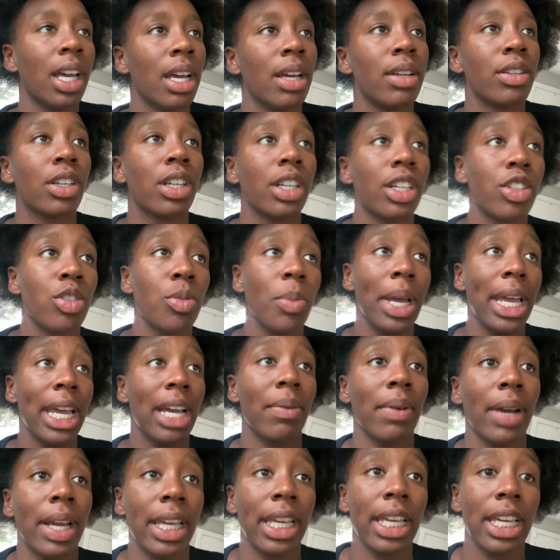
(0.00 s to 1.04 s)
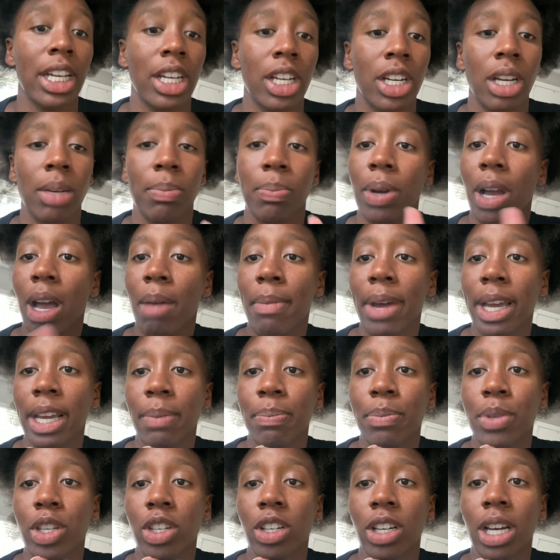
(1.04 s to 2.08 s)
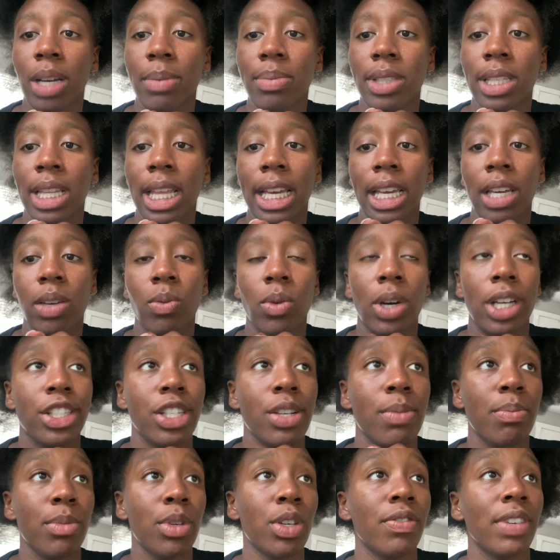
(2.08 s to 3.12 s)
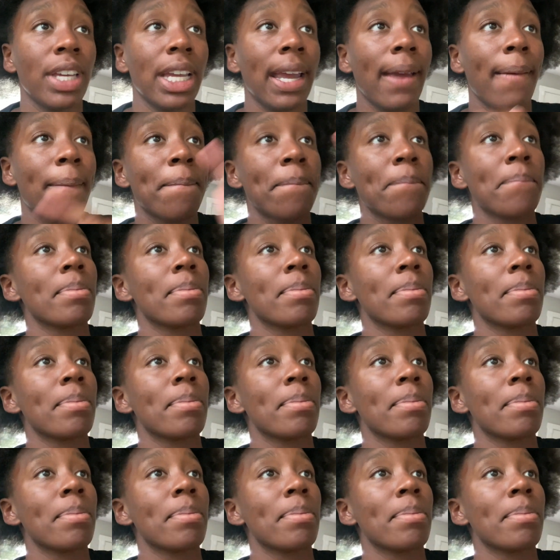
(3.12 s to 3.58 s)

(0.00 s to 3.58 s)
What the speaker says: Gonna do my hair right here, prop my computer up so I can watch a movie.